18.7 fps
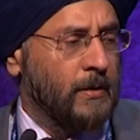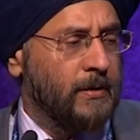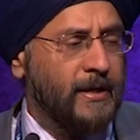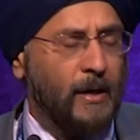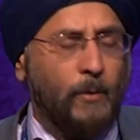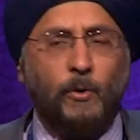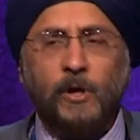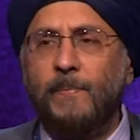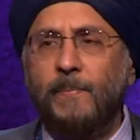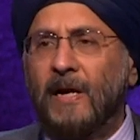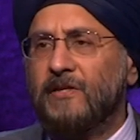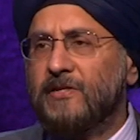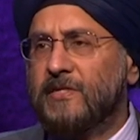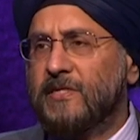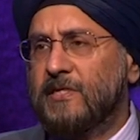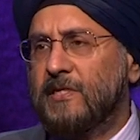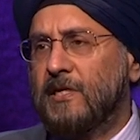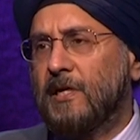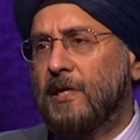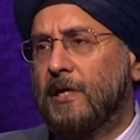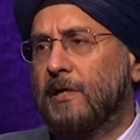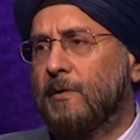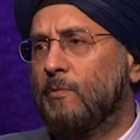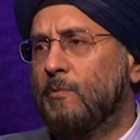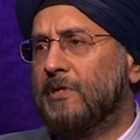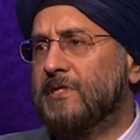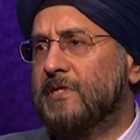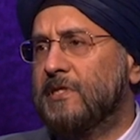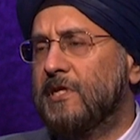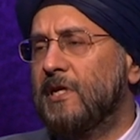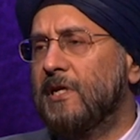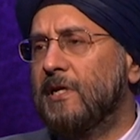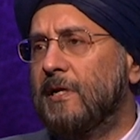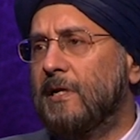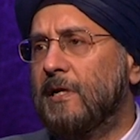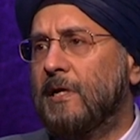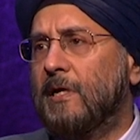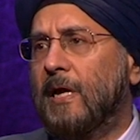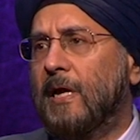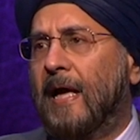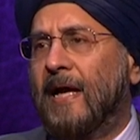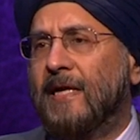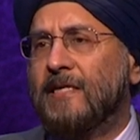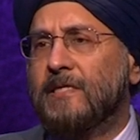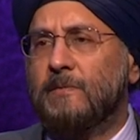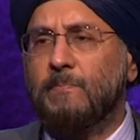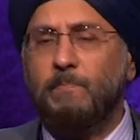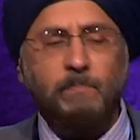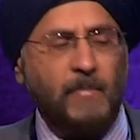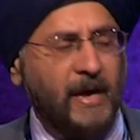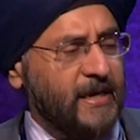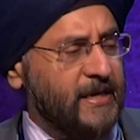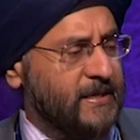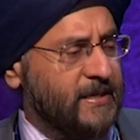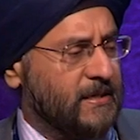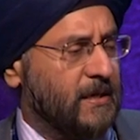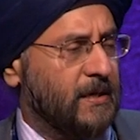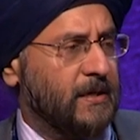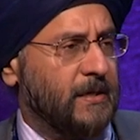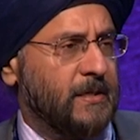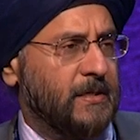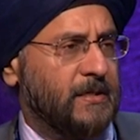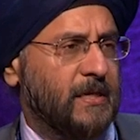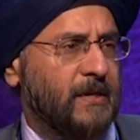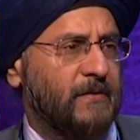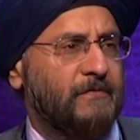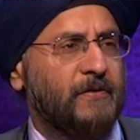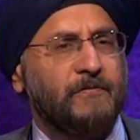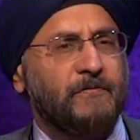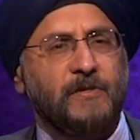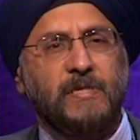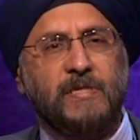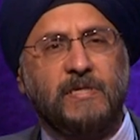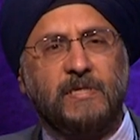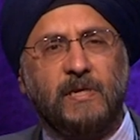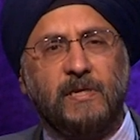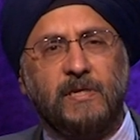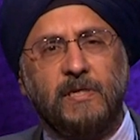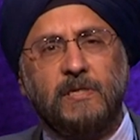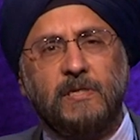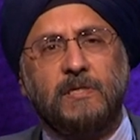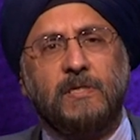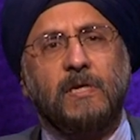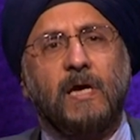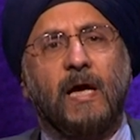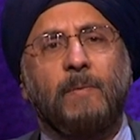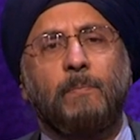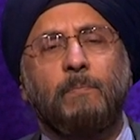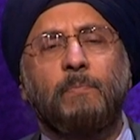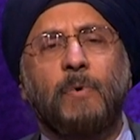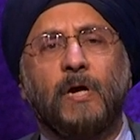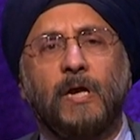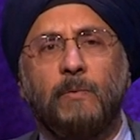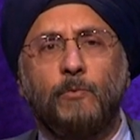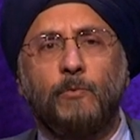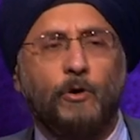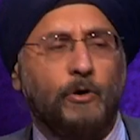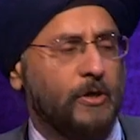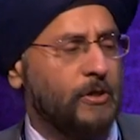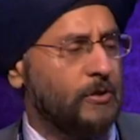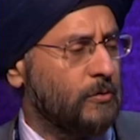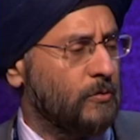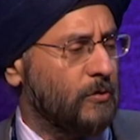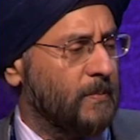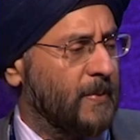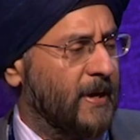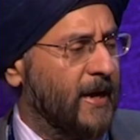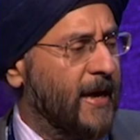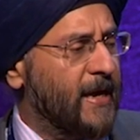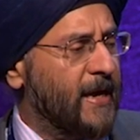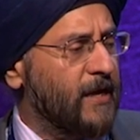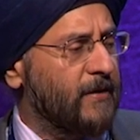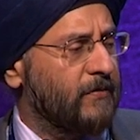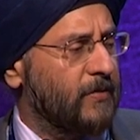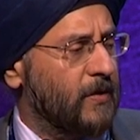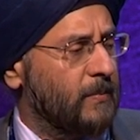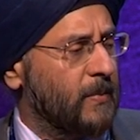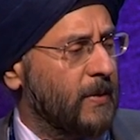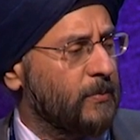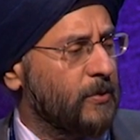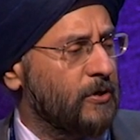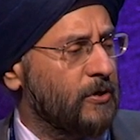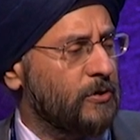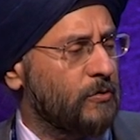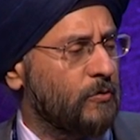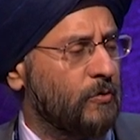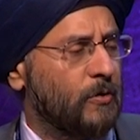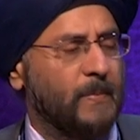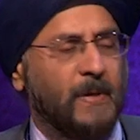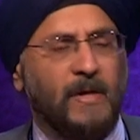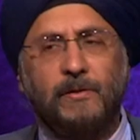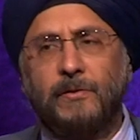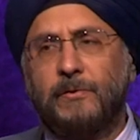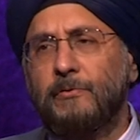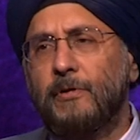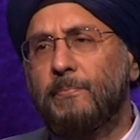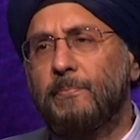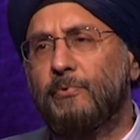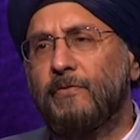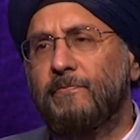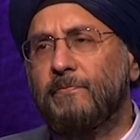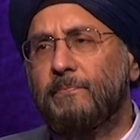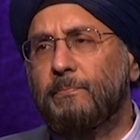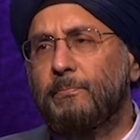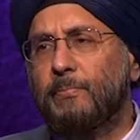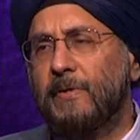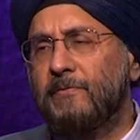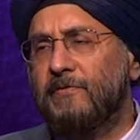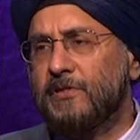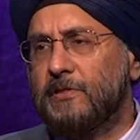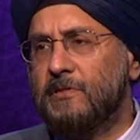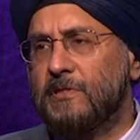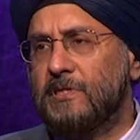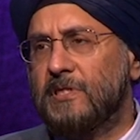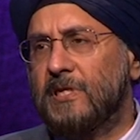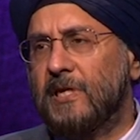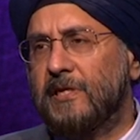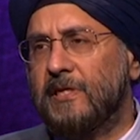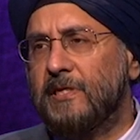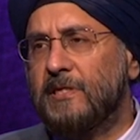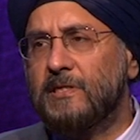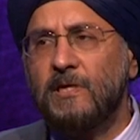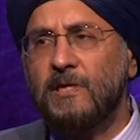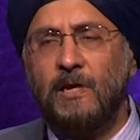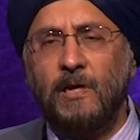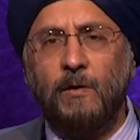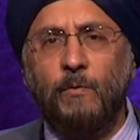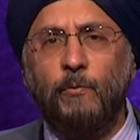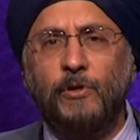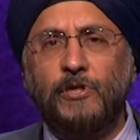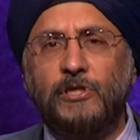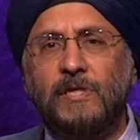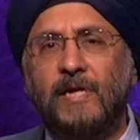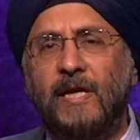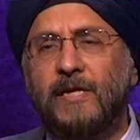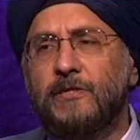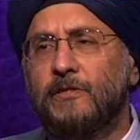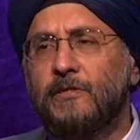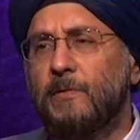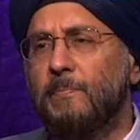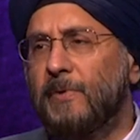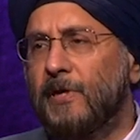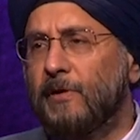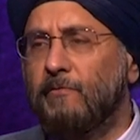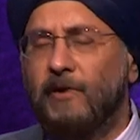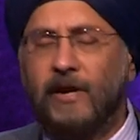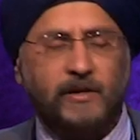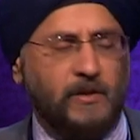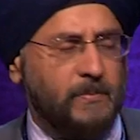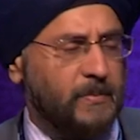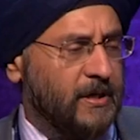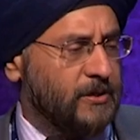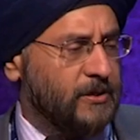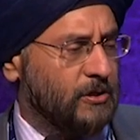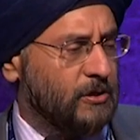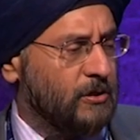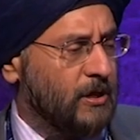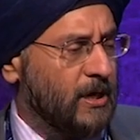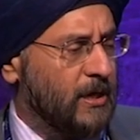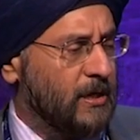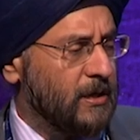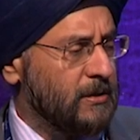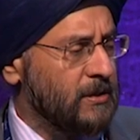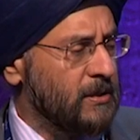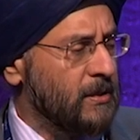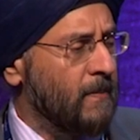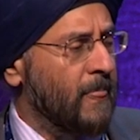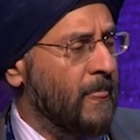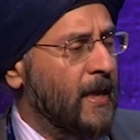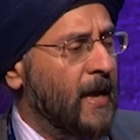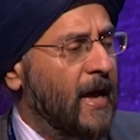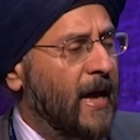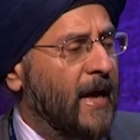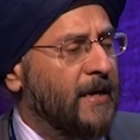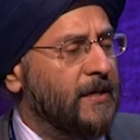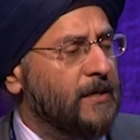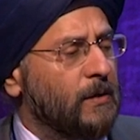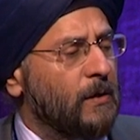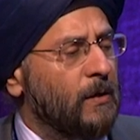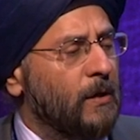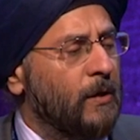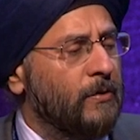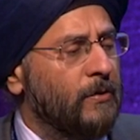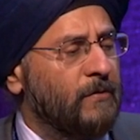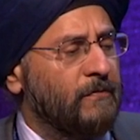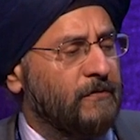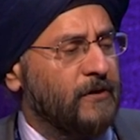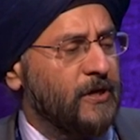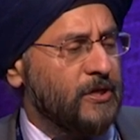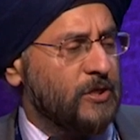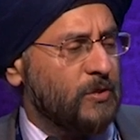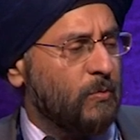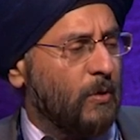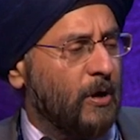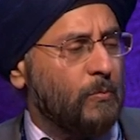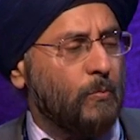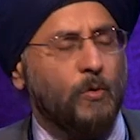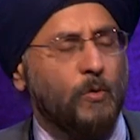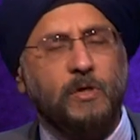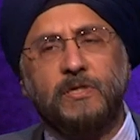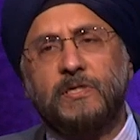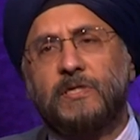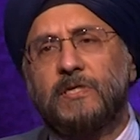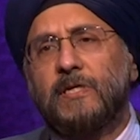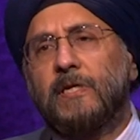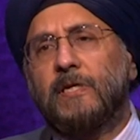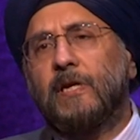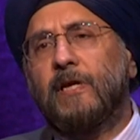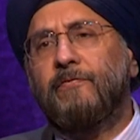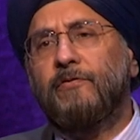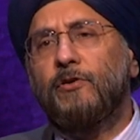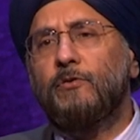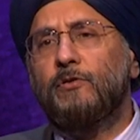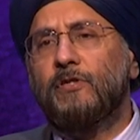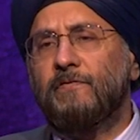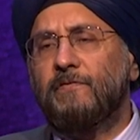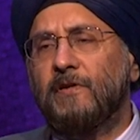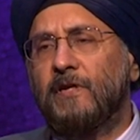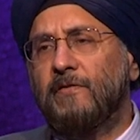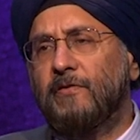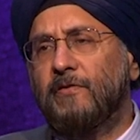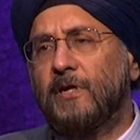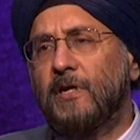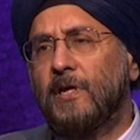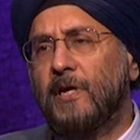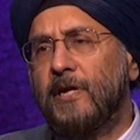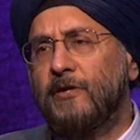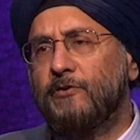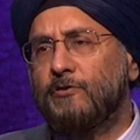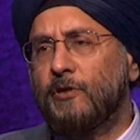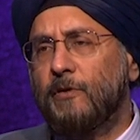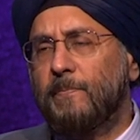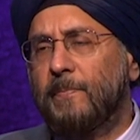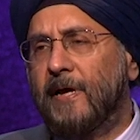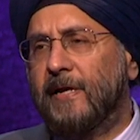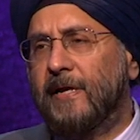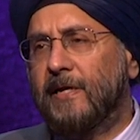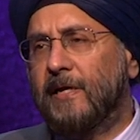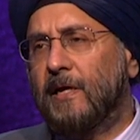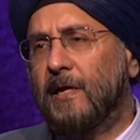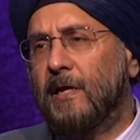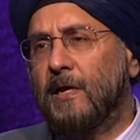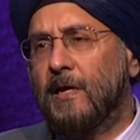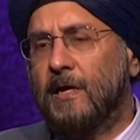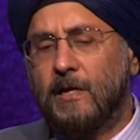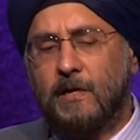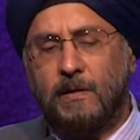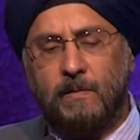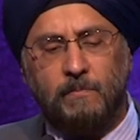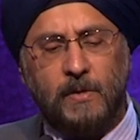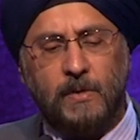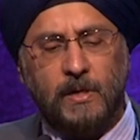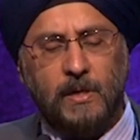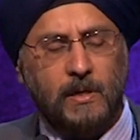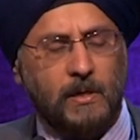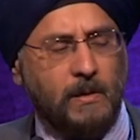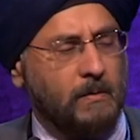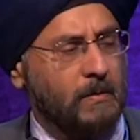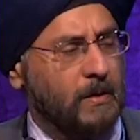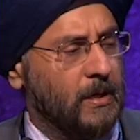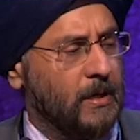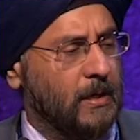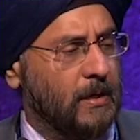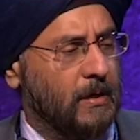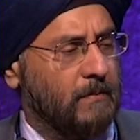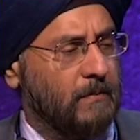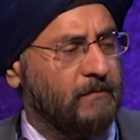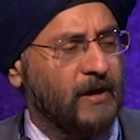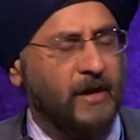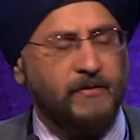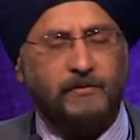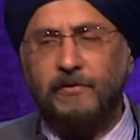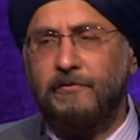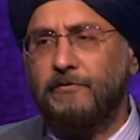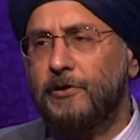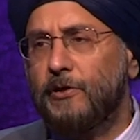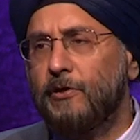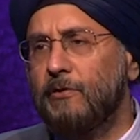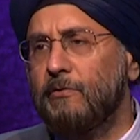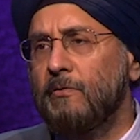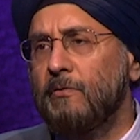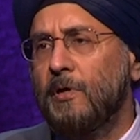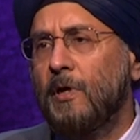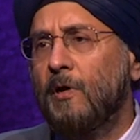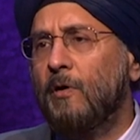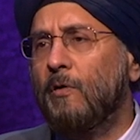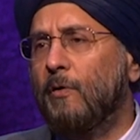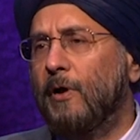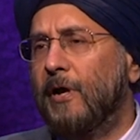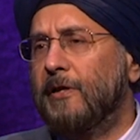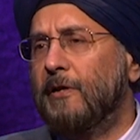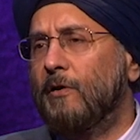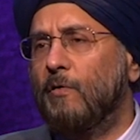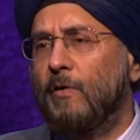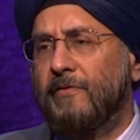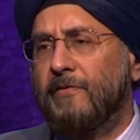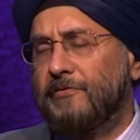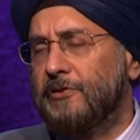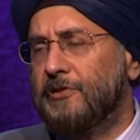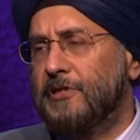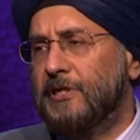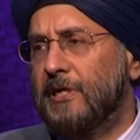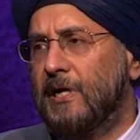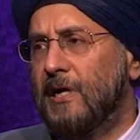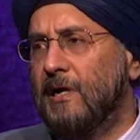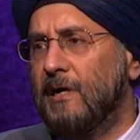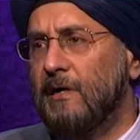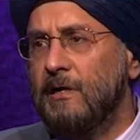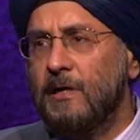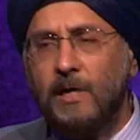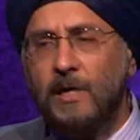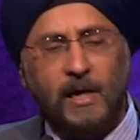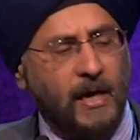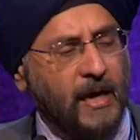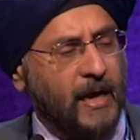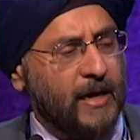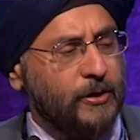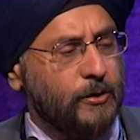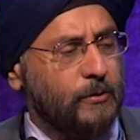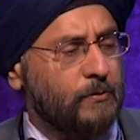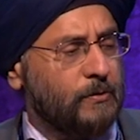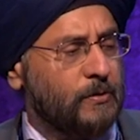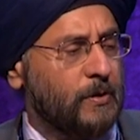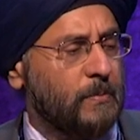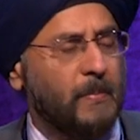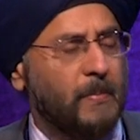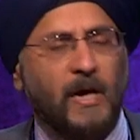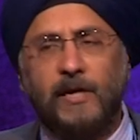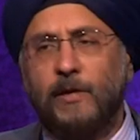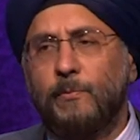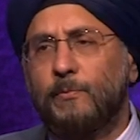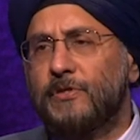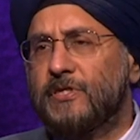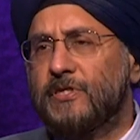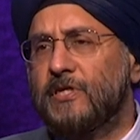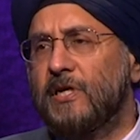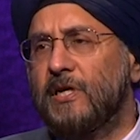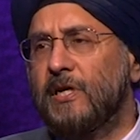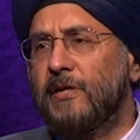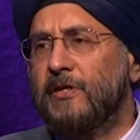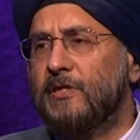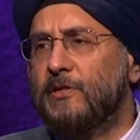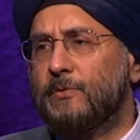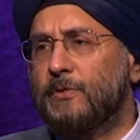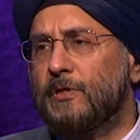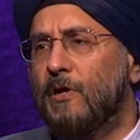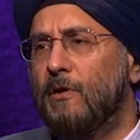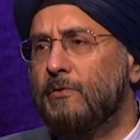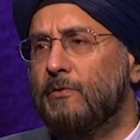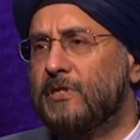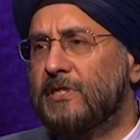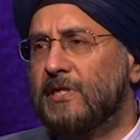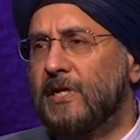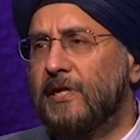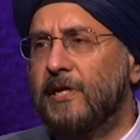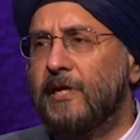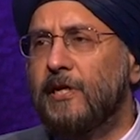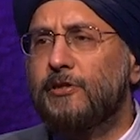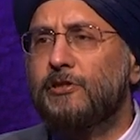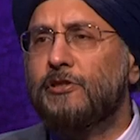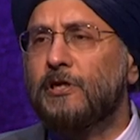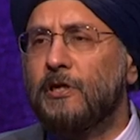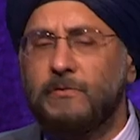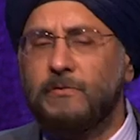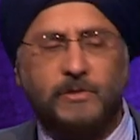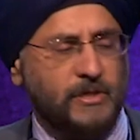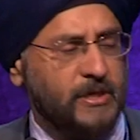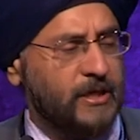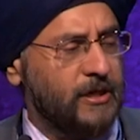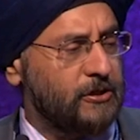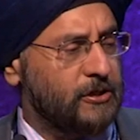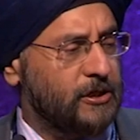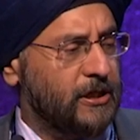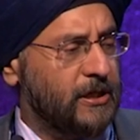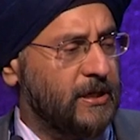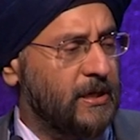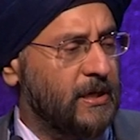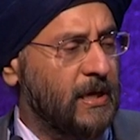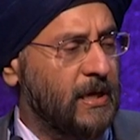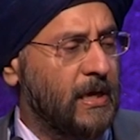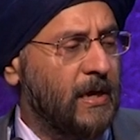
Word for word: Now, what about SIRT? Well, SIRT has many studies. There are 50 studies, but I'm not going to talk about any of them. I'm going to talk about 3 pivotal studies which led to the big randomized trials. And the first one was that if you deliver intrahepatic 5FU or FUDR and you combine it with SIRT, this was an old study, it showed synergy.